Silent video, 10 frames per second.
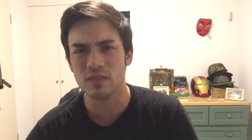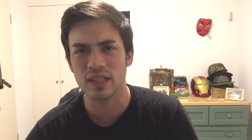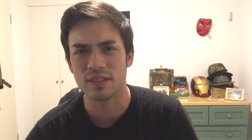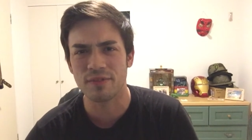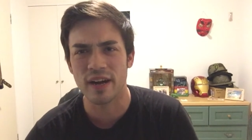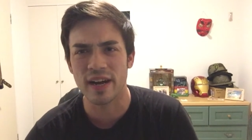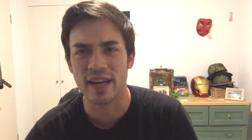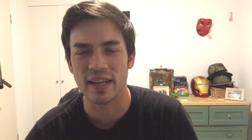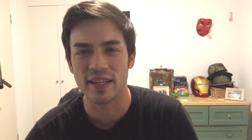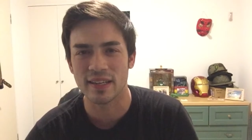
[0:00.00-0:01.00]
it's
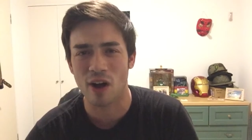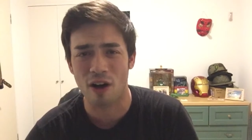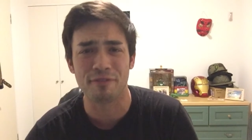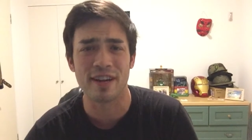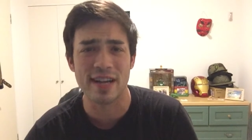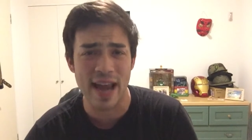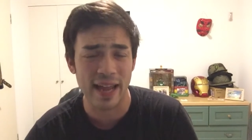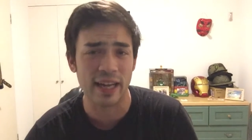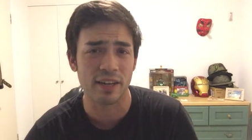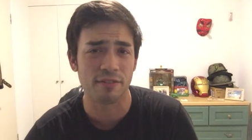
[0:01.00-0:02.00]
very often
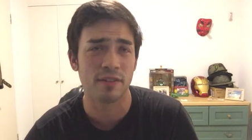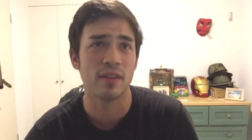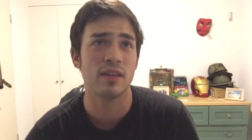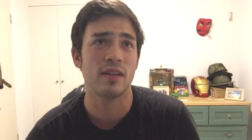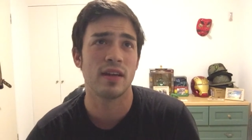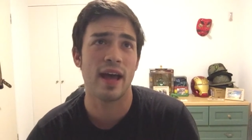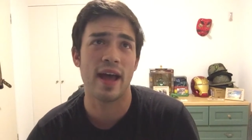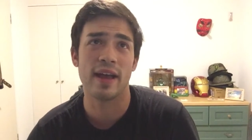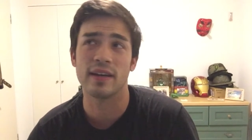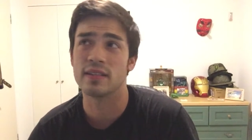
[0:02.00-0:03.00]
negative
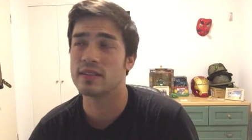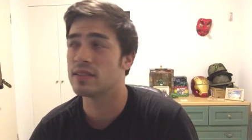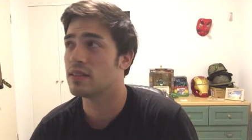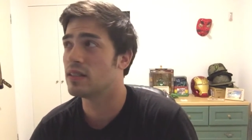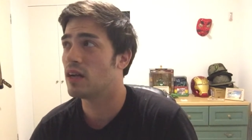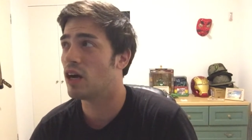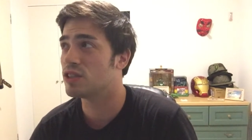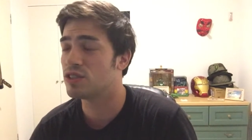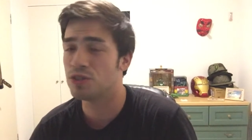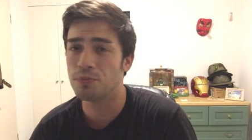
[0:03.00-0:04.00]
and
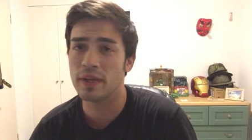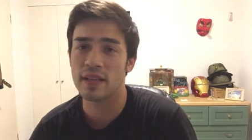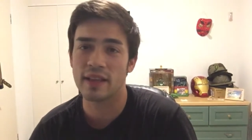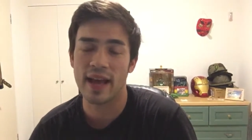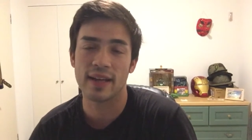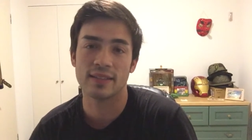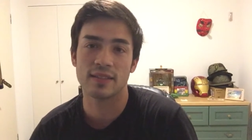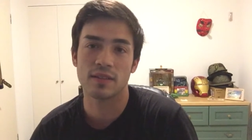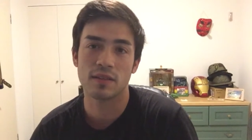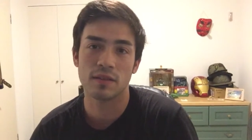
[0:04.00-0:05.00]
assuming that
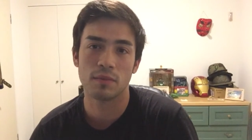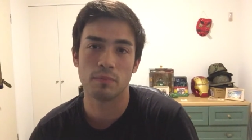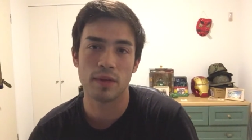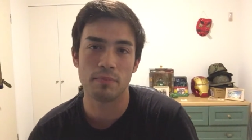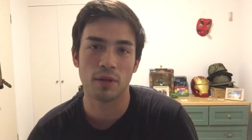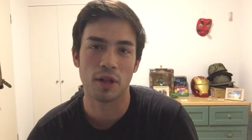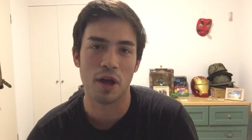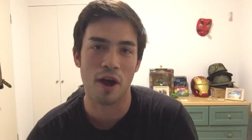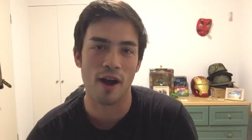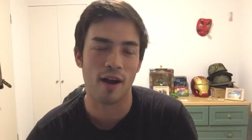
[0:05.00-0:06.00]
people
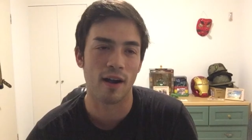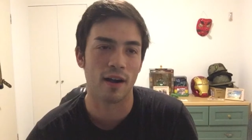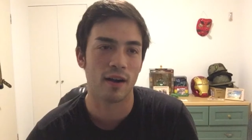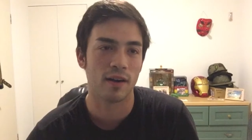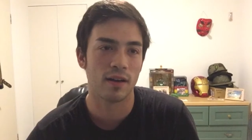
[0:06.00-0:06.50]
are